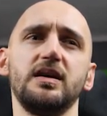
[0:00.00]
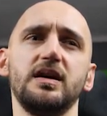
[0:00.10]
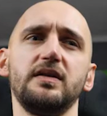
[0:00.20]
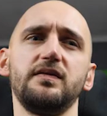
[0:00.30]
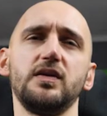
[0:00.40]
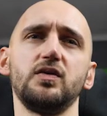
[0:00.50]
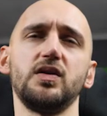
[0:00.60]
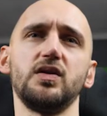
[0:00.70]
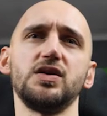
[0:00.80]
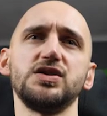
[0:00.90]
I think we're
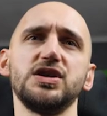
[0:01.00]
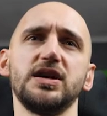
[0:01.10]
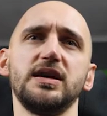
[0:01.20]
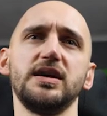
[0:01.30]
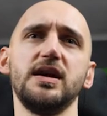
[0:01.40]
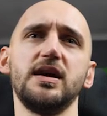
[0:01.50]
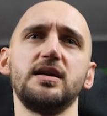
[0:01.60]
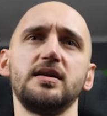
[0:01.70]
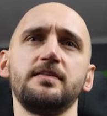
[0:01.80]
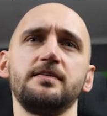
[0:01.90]
gonna check
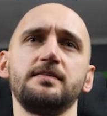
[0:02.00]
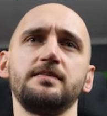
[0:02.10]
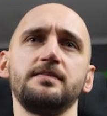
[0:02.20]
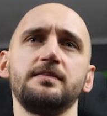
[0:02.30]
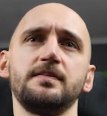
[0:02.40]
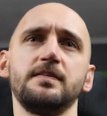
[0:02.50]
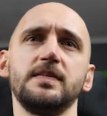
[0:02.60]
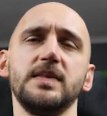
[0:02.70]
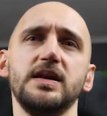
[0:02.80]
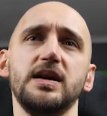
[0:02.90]
again.
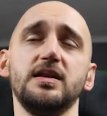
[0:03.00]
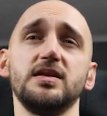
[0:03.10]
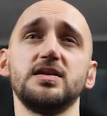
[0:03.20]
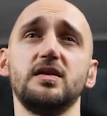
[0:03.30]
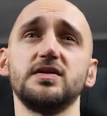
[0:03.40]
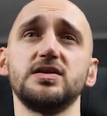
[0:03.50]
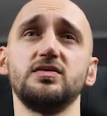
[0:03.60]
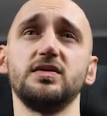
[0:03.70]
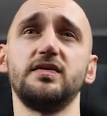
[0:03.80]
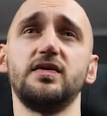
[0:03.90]
Yeah, the solver's
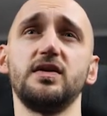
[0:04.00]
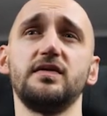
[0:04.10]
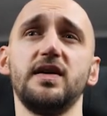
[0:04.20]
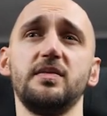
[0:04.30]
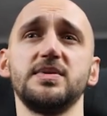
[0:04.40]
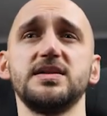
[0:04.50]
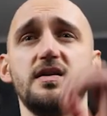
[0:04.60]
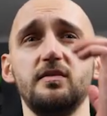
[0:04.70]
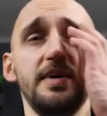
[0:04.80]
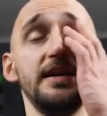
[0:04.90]
doing 45%
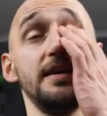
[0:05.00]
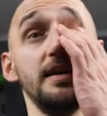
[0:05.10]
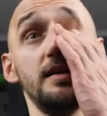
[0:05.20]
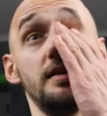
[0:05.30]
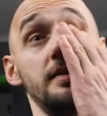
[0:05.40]
of betting here.